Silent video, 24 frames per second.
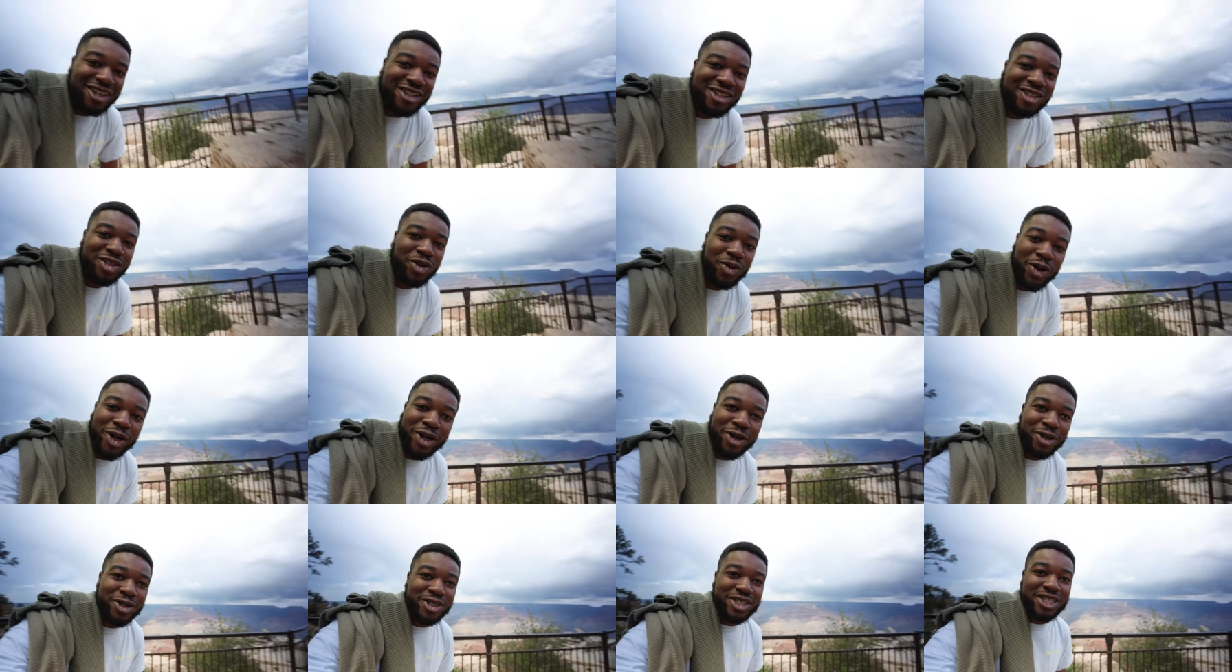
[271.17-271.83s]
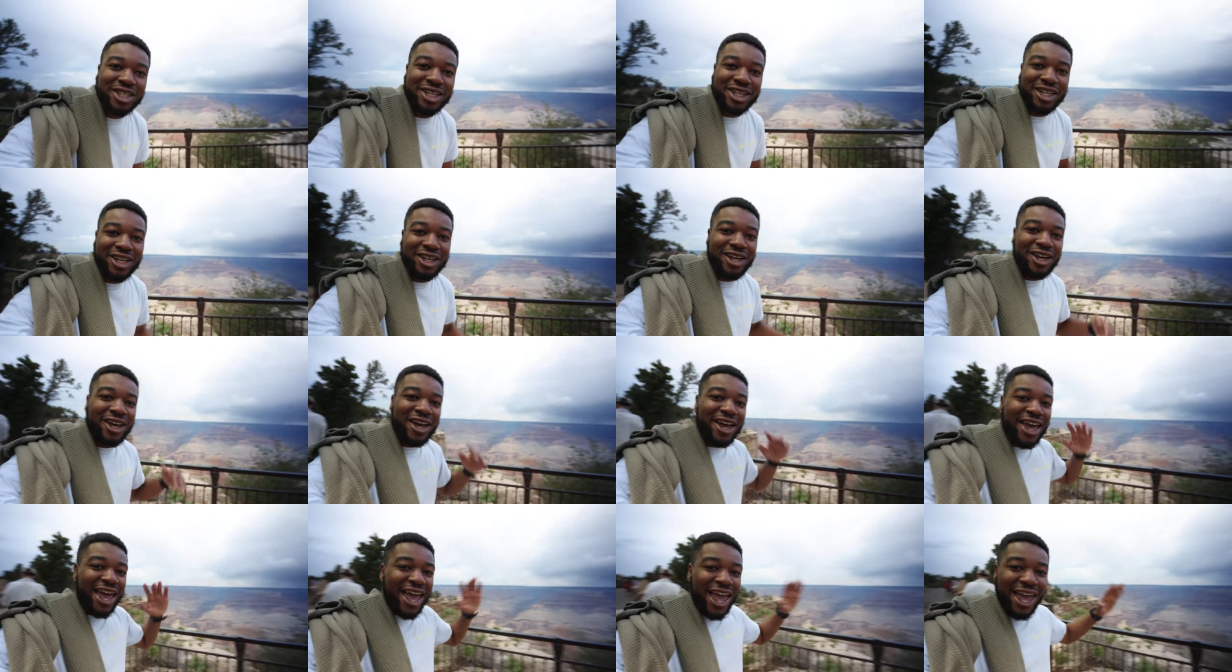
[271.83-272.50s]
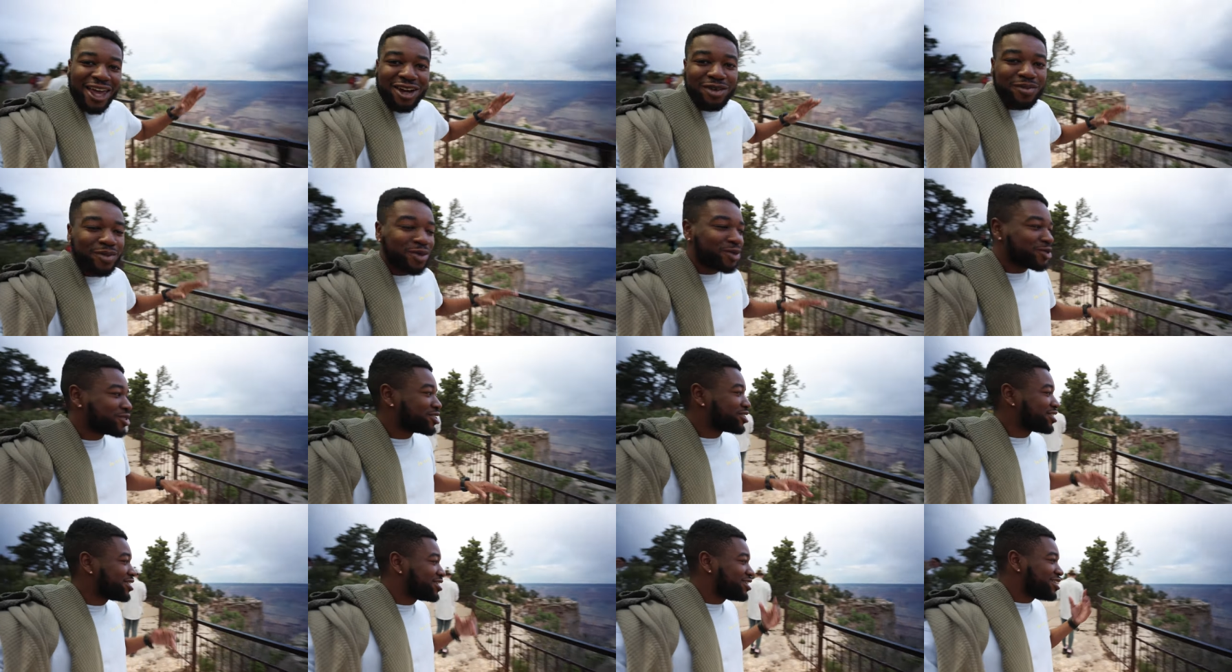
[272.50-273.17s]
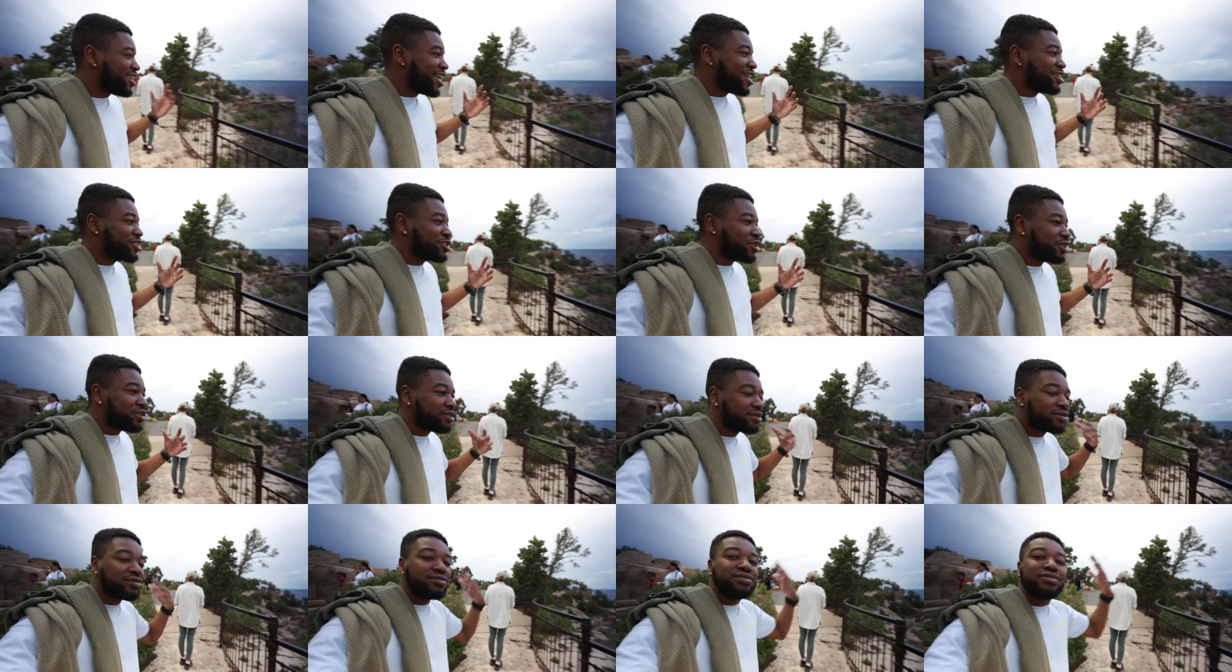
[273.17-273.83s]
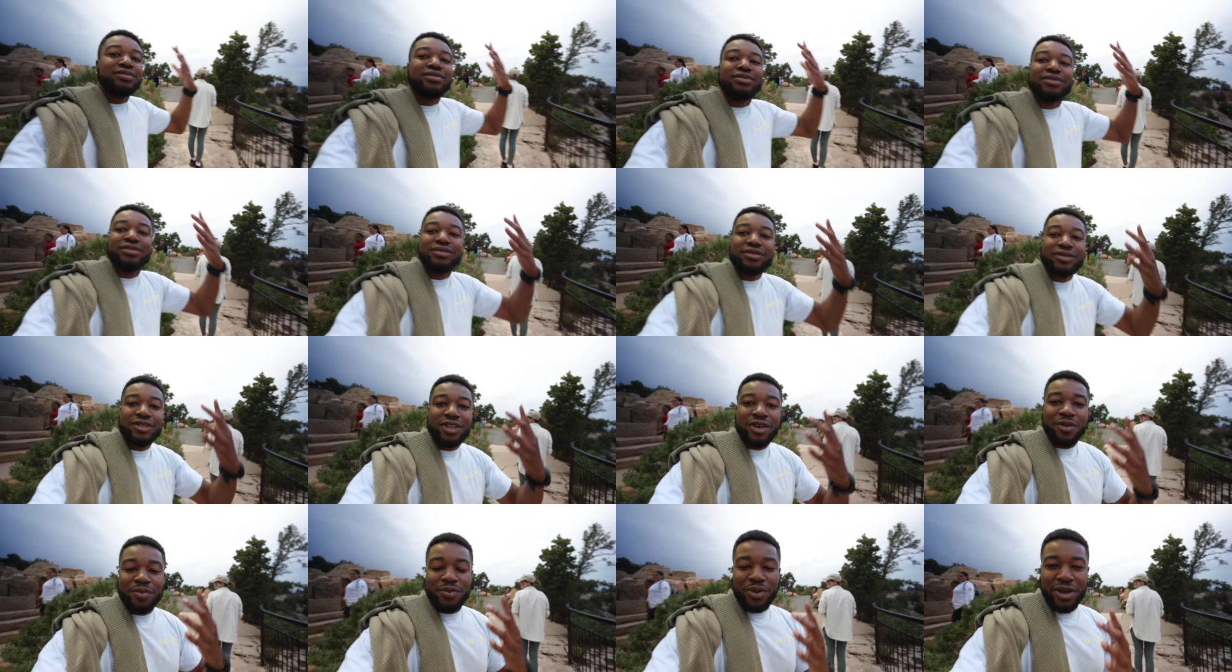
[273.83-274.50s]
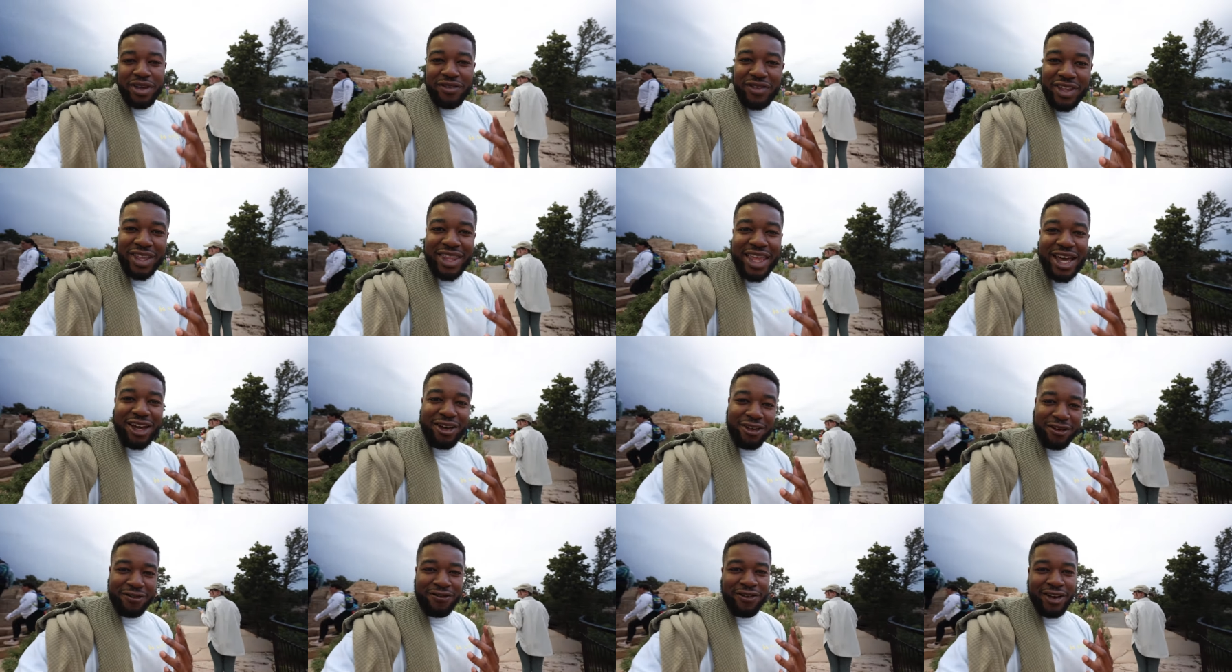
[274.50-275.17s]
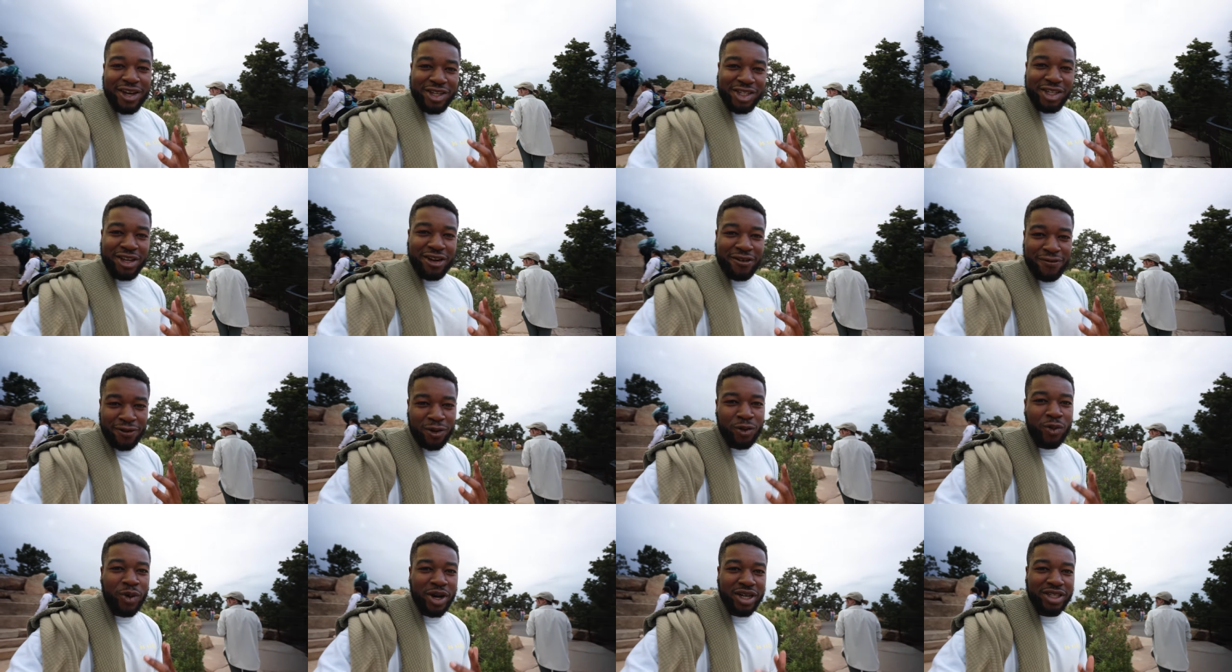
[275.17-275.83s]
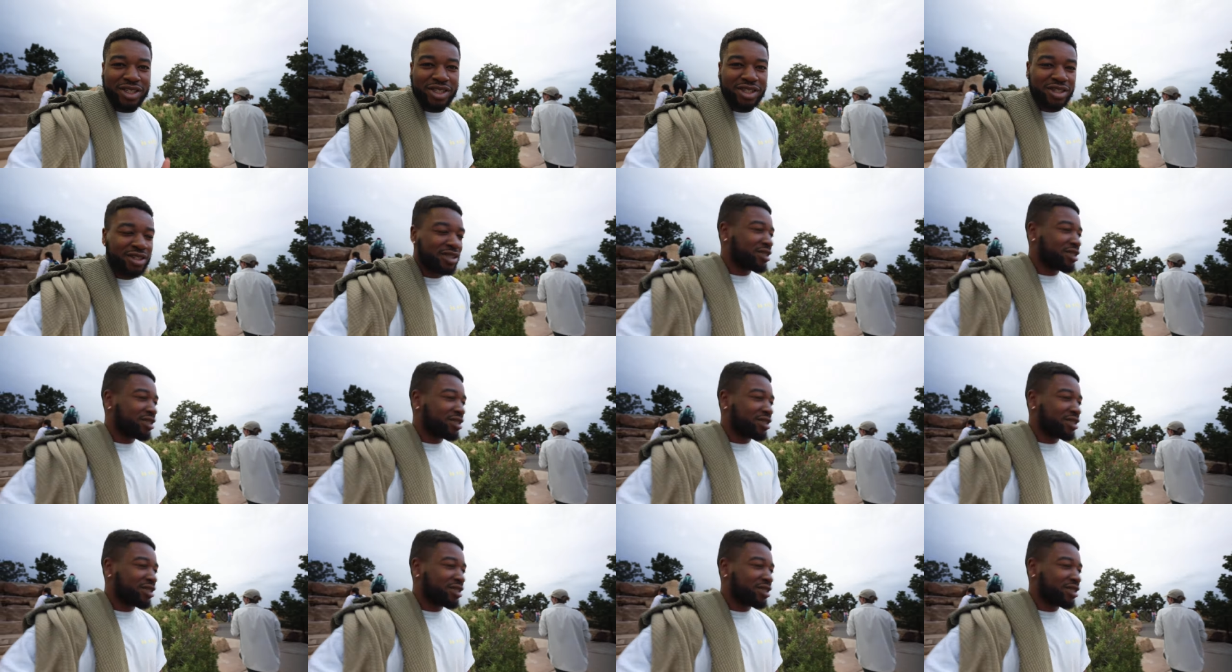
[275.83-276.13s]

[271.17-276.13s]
squirrels, animals, nature. Breathe in that good fresh air for once.